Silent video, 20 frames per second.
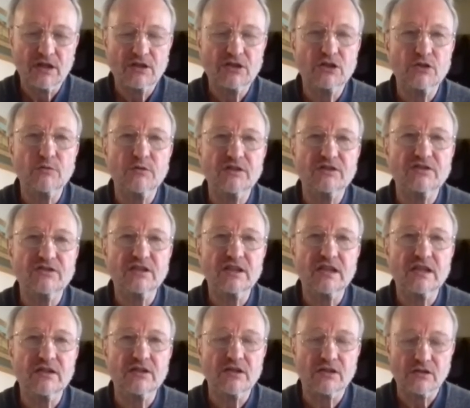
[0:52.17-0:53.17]
you would
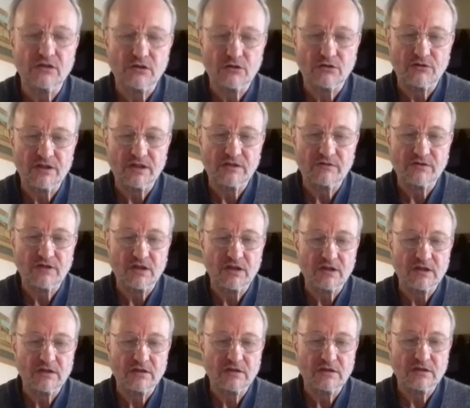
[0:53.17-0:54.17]
see the glory of
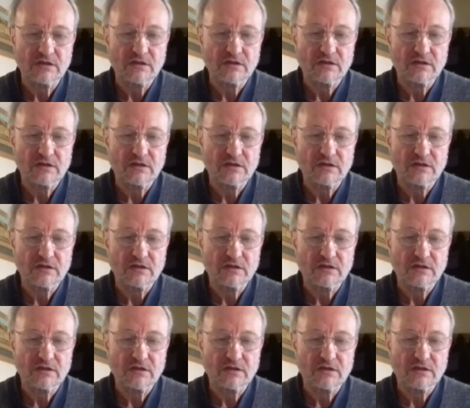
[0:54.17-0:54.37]
God?"